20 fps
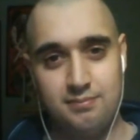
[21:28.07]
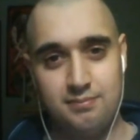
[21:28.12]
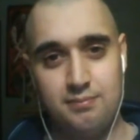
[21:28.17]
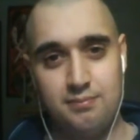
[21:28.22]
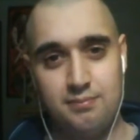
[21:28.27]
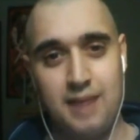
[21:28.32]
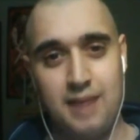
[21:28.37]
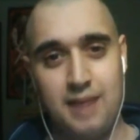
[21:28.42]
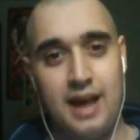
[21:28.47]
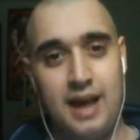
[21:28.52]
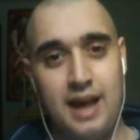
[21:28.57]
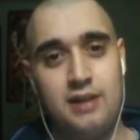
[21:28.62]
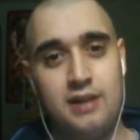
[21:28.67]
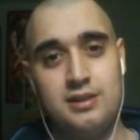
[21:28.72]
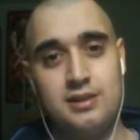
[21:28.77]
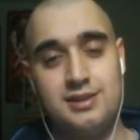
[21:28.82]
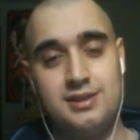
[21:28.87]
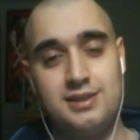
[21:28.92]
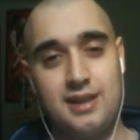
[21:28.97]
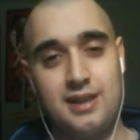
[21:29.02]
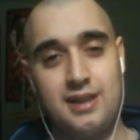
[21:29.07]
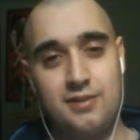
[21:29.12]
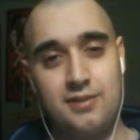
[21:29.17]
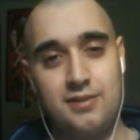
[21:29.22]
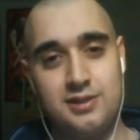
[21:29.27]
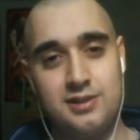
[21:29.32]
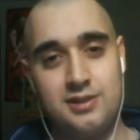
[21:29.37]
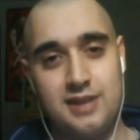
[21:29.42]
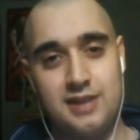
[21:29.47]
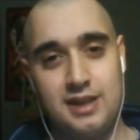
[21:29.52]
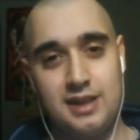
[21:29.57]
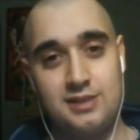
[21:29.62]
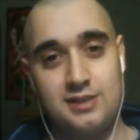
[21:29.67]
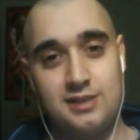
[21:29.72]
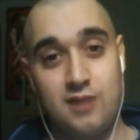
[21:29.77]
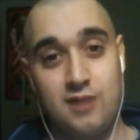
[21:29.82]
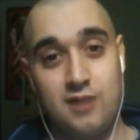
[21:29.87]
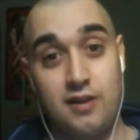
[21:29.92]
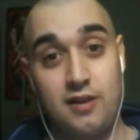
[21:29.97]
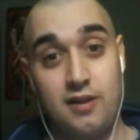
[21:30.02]
man discovers that his
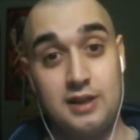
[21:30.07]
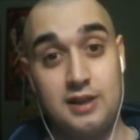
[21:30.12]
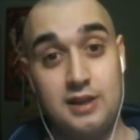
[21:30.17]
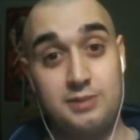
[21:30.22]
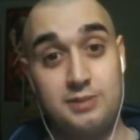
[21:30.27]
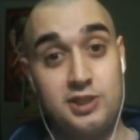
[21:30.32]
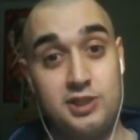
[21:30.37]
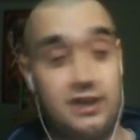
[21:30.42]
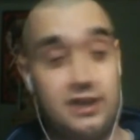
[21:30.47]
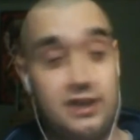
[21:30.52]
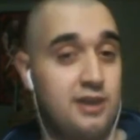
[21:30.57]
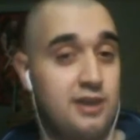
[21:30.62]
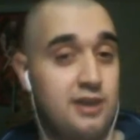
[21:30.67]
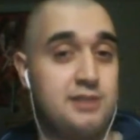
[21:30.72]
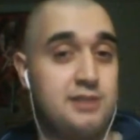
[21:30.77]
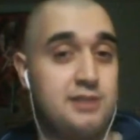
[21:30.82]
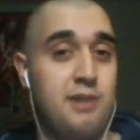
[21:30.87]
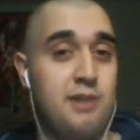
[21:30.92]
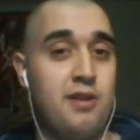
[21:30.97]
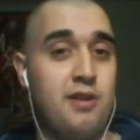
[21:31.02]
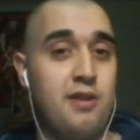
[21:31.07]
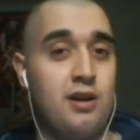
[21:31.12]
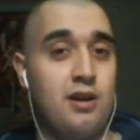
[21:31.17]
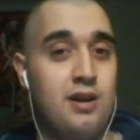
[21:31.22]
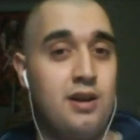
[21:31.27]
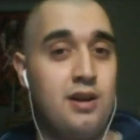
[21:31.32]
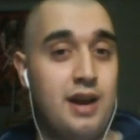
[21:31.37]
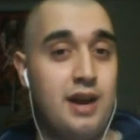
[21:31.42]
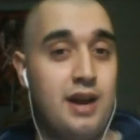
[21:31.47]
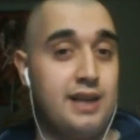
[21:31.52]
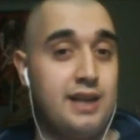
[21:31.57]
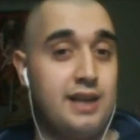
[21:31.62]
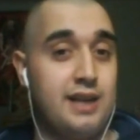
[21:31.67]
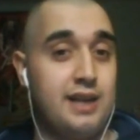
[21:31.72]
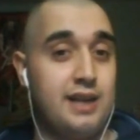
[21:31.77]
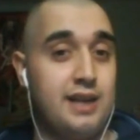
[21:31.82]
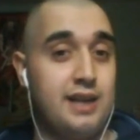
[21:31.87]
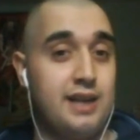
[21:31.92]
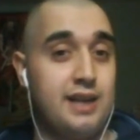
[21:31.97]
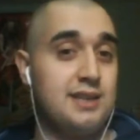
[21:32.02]
father has been cheating on his mother, and he
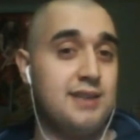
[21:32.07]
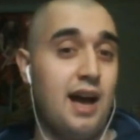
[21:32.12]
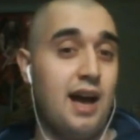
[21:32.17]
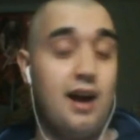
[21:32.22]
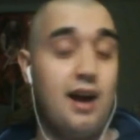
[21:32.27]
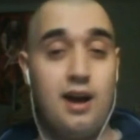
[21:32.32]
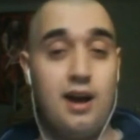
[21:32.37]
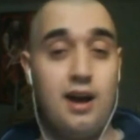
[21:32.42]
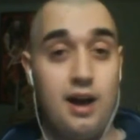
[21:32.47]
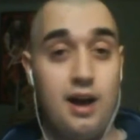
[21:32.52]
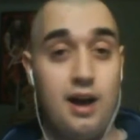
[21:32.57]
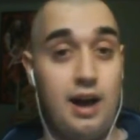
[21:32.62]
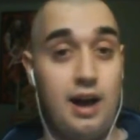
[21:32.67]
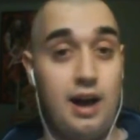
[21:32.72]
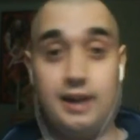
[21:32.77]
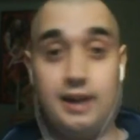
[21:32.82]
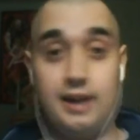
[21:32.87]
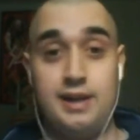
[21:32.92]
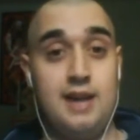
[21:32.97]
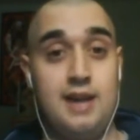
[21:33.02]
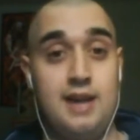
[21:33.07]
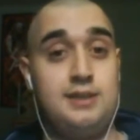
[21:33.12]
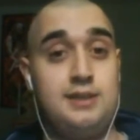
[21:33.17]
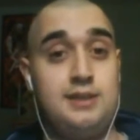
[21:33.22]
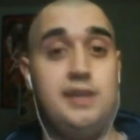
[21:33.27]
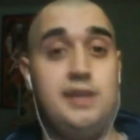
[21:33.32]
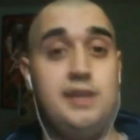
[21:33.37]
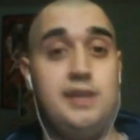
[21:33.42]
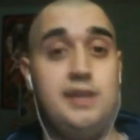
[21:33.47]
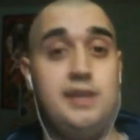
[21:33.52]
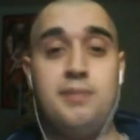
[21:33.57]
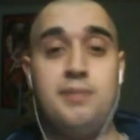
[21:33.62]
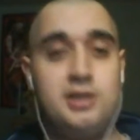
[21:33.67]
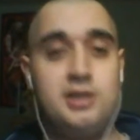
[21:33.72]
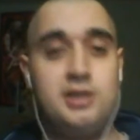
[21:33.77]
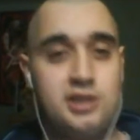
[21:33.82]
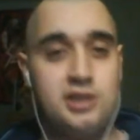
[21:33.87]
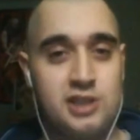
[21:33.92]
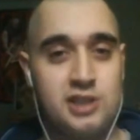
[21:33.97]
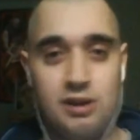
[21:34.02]
says, "I can't even." But
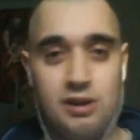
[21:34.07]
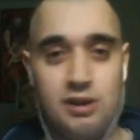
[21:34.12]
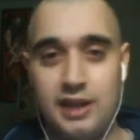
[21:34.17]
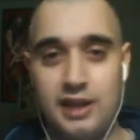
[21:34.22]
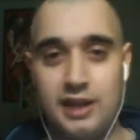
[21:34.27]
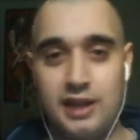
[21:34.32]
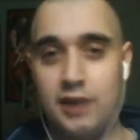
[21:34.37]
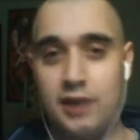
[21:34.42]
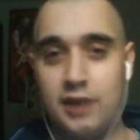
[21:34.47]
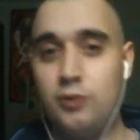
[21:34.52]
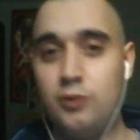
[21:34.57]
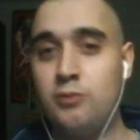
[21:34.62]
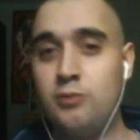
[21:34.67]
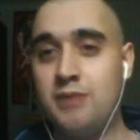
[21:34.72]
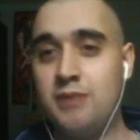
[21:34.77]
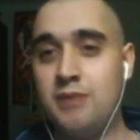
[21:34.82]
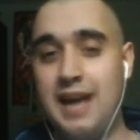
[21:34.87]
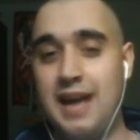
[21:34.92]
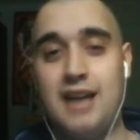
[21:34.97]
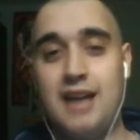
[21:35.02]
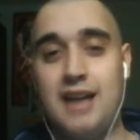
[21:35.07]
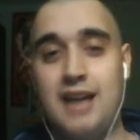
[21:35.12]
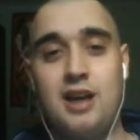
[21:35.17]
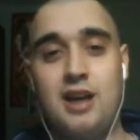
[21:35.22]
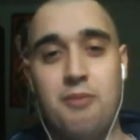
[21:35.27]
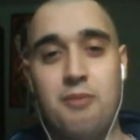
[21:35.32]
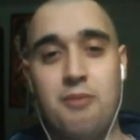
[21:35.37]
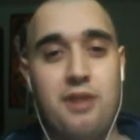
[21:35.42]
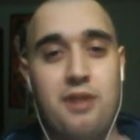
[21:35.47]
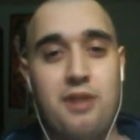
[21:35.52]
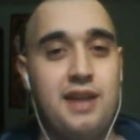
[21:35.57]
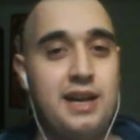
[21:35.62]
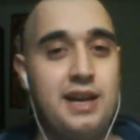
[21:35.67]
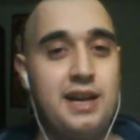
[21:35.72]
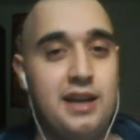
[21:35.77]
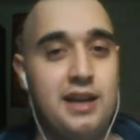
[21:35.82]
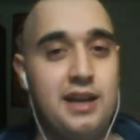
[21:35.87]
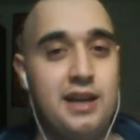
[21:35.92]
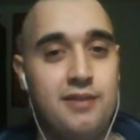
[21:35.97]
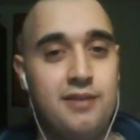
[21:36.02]
surely, who can't comprehend the
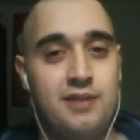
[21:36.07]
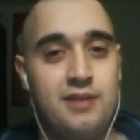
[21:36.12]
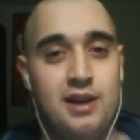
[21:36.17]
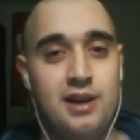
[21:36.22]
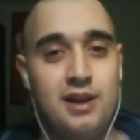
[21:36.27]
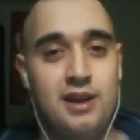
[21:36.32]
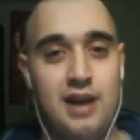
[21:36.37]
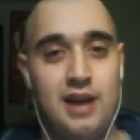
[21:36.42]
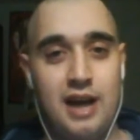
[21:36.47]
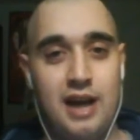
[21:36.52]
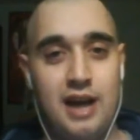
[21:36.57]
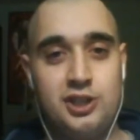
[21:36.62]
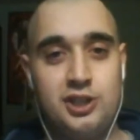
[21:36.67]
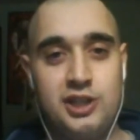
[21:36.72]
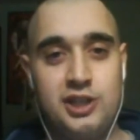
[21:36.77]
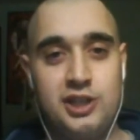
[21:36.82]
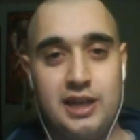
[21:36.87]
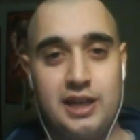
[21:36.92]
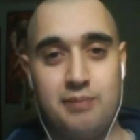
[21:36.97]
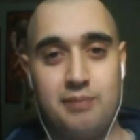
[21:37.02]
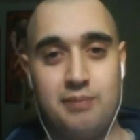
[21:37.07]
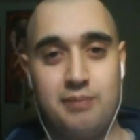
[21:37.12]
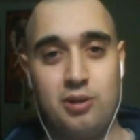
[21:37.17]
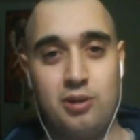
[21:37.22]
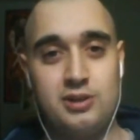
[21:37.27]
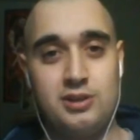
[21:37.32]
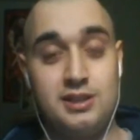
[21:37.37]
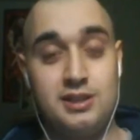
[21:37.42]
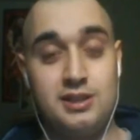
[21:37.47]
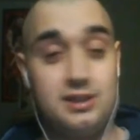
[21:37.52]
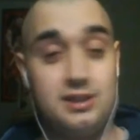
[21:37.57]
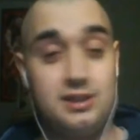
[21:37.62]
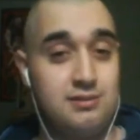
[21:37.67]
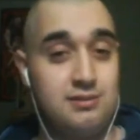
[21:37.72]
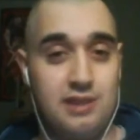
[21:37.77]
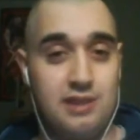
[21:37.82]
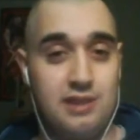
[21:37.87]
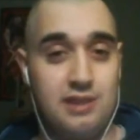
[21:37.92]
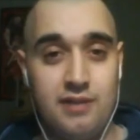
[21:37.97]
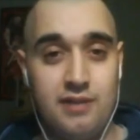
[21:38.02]
idea of a cheating person,
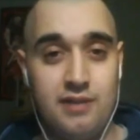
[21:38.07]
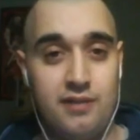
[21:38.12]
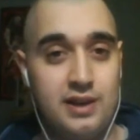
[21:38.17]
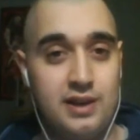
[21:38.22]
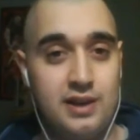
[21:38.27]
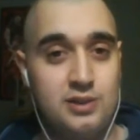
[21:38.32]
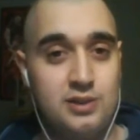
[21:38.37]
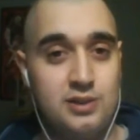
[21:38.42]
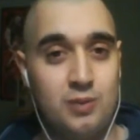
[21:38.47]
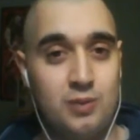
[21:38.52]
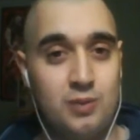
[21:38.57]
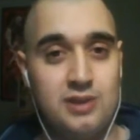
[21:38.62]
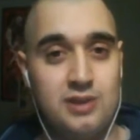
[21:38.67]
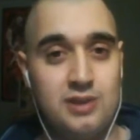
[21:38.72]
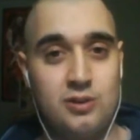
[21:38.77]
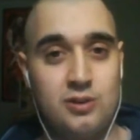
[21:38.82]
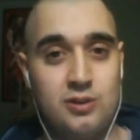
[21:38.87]
even if it is one's own